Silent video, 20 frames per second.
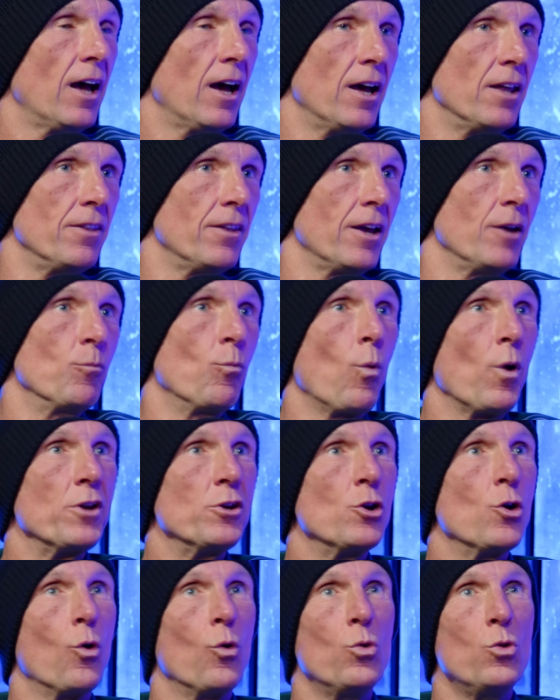and then
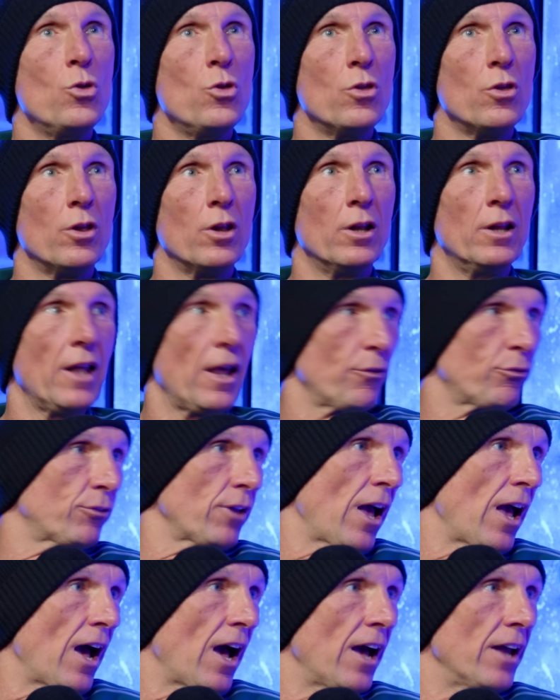when you're
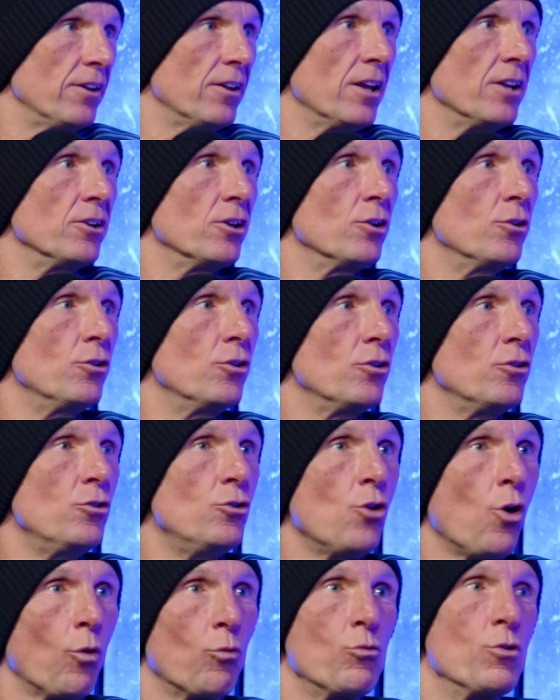left out and then you're
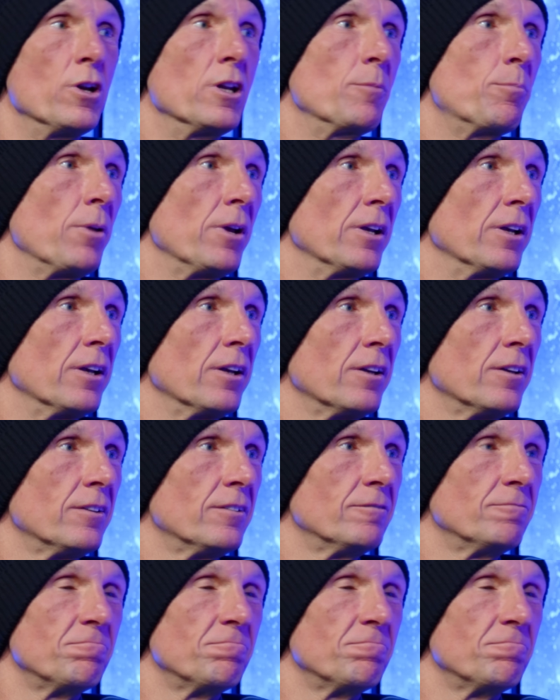not really being